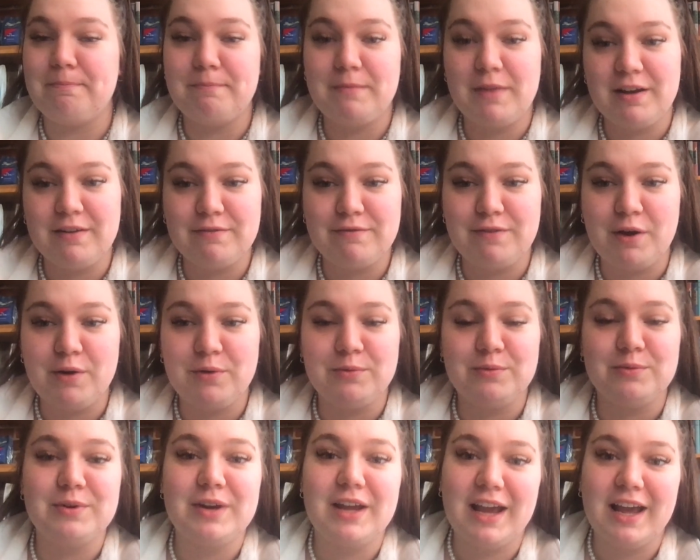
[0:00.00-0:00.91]
my
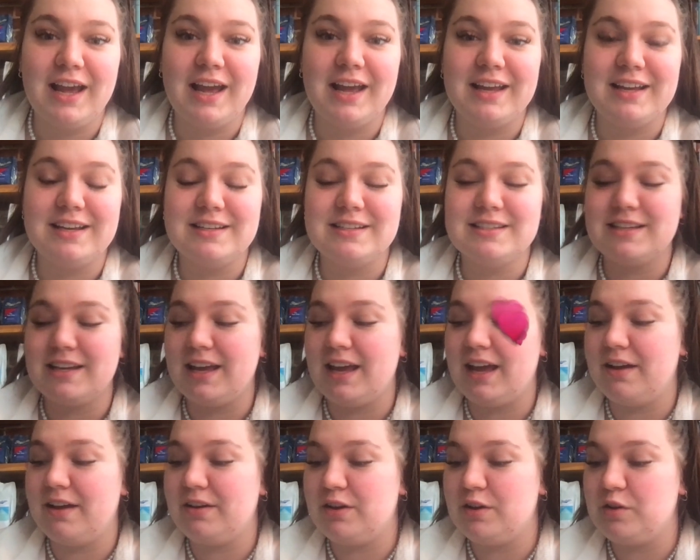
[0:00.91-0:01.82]
phone and
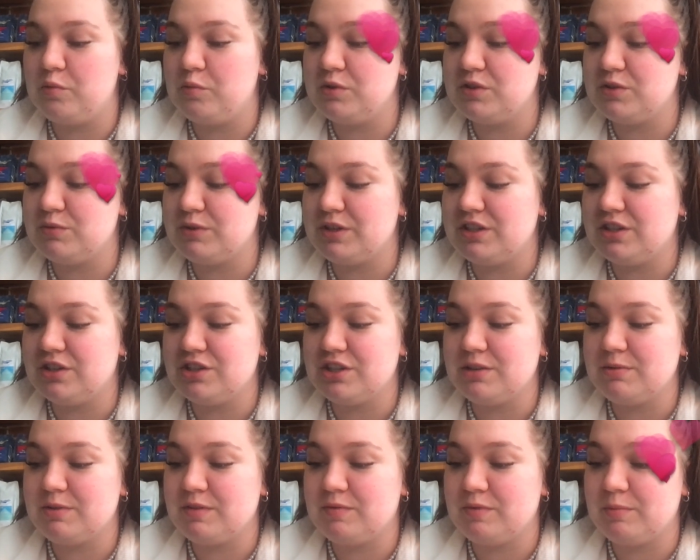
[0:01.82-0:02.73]
was
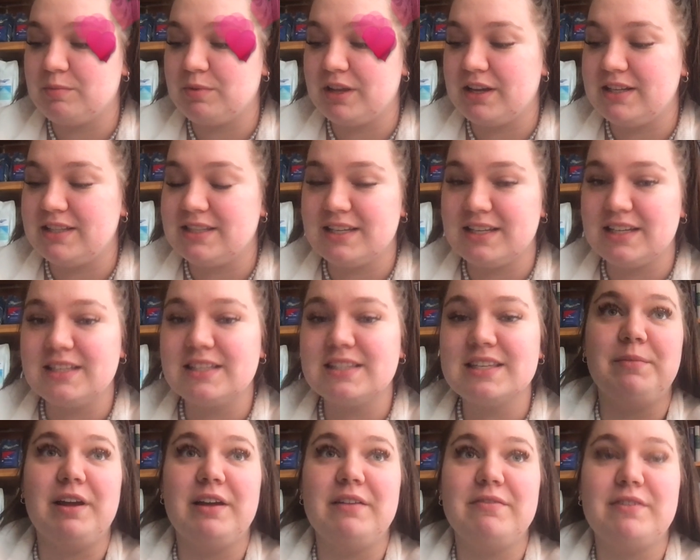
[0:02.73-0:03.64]
researching different
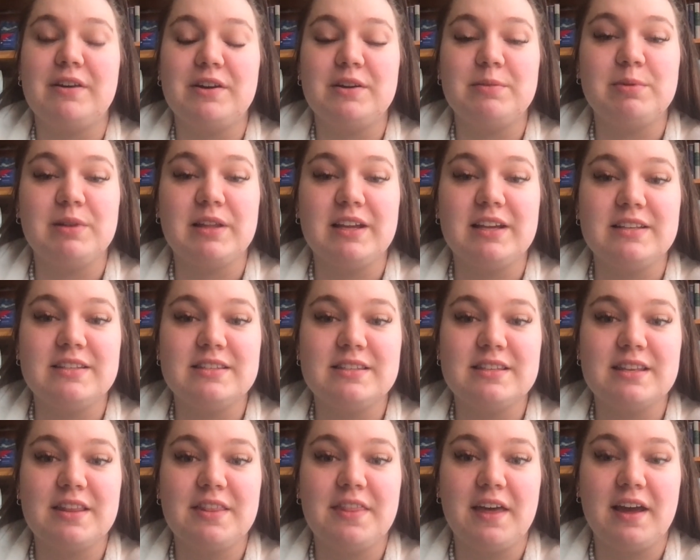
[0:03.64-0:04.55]
places and found a place
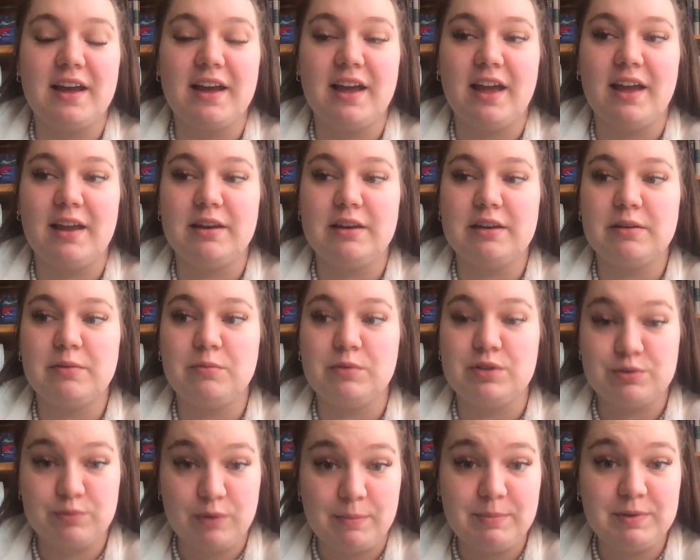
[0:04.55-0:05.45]
that
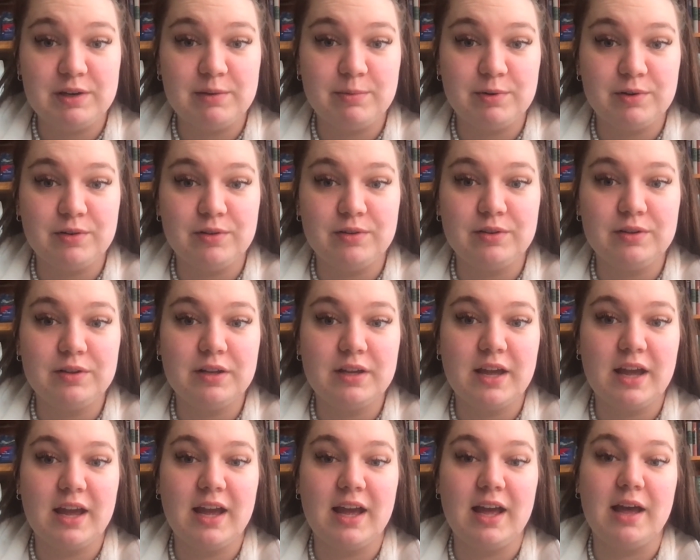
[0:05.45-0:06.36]
was reputable
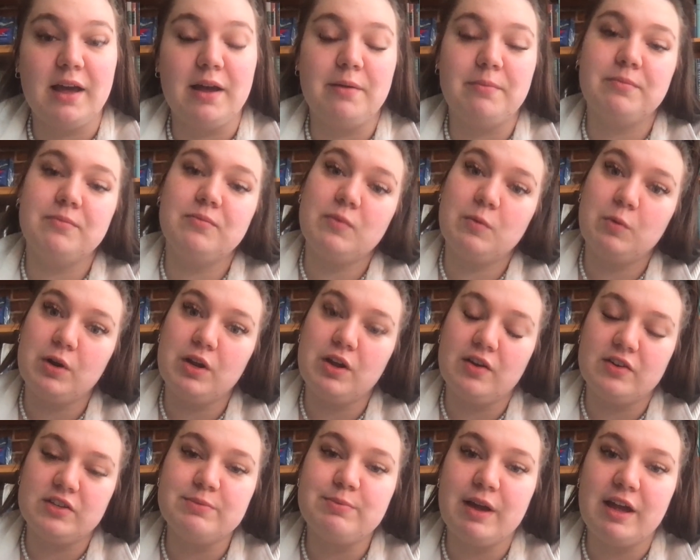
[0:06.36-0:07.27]
um, where
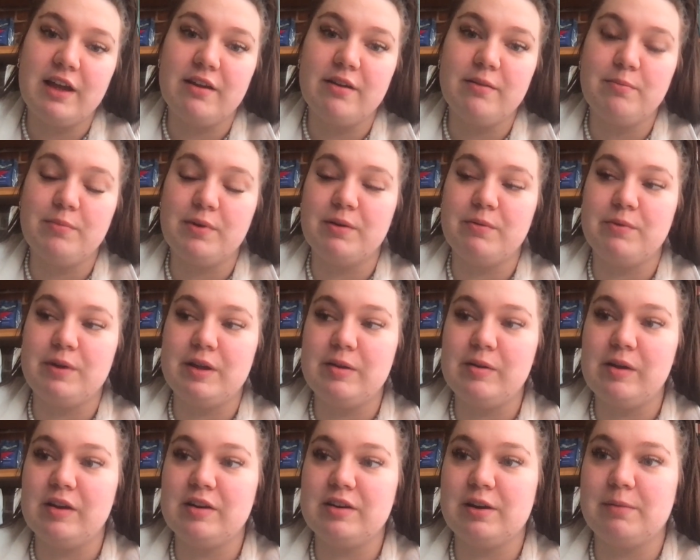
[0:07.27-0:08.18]
you had to pay, but
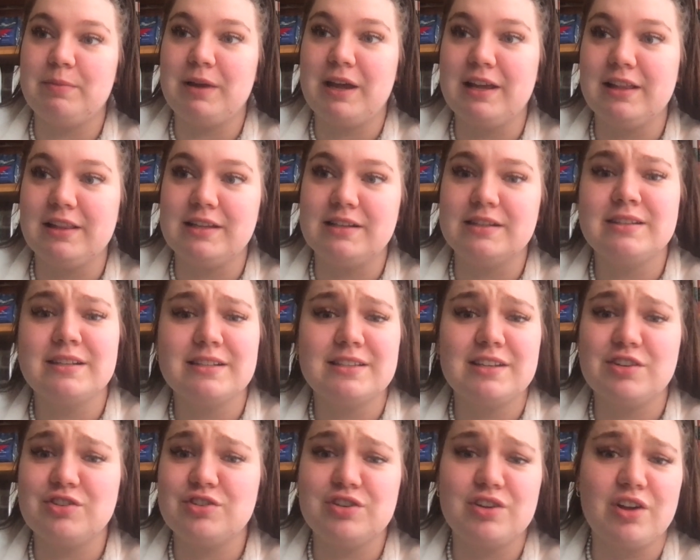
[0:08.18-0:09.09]
we ended up paying like
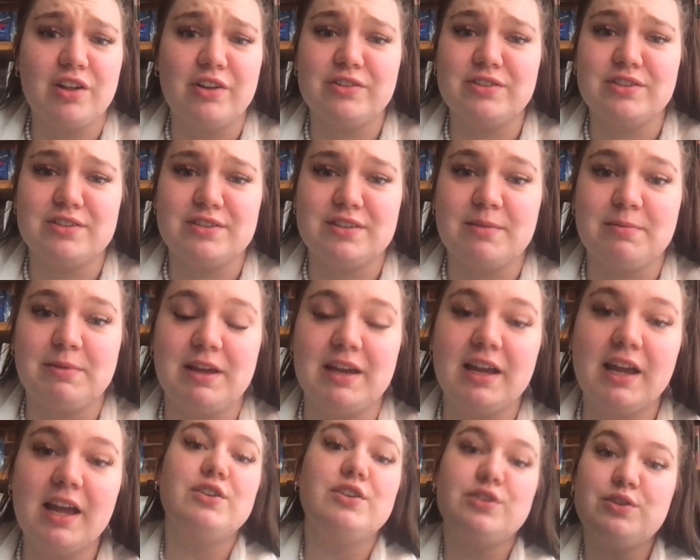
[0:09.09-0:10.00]
$600 or
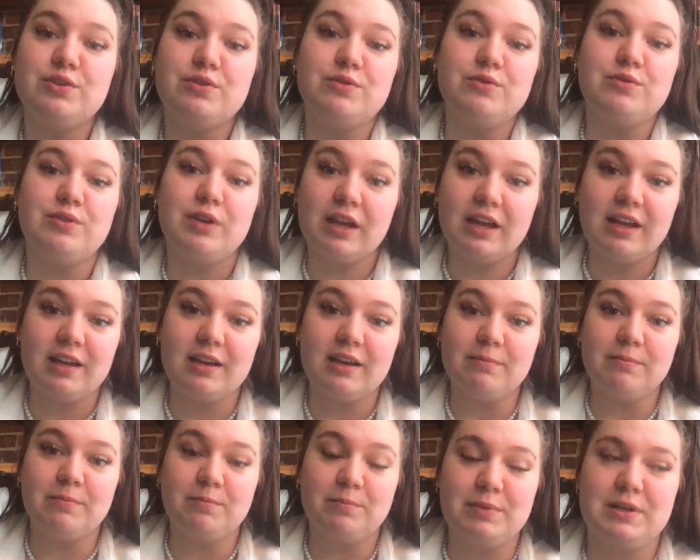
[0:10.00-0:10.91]
something to get
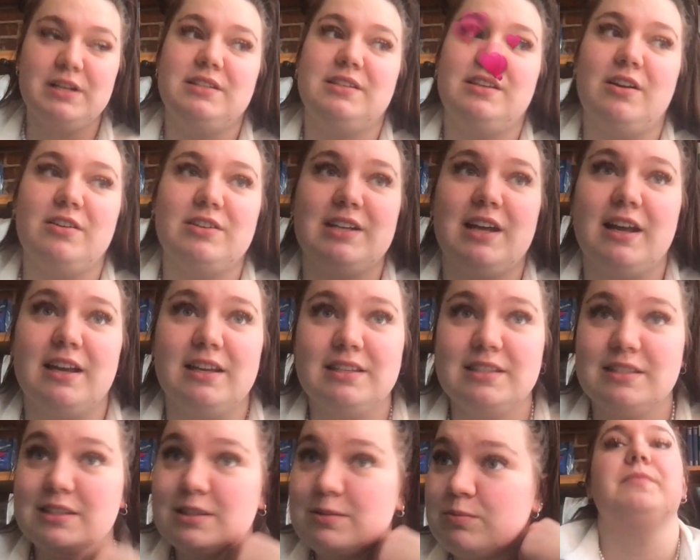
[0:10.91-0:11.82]
PCR
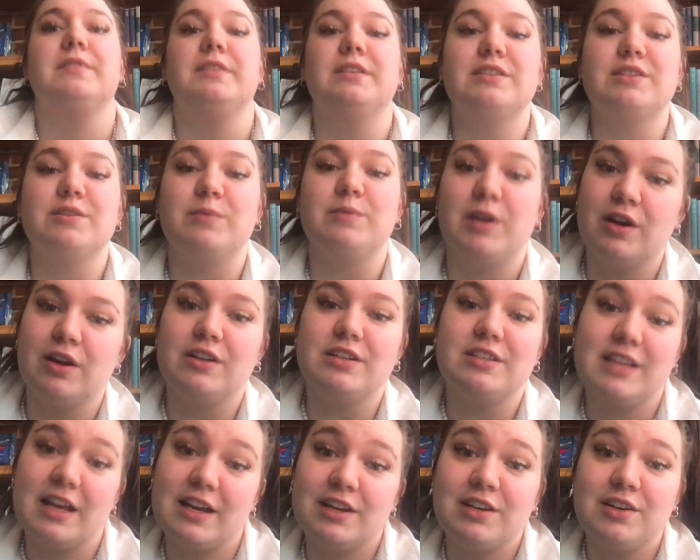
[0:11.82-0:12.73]
tests. So we got a
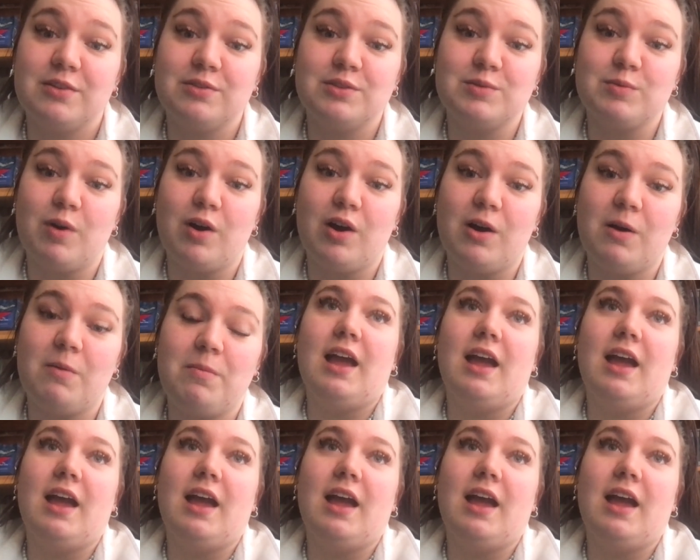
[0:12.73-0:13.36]
second nose swab,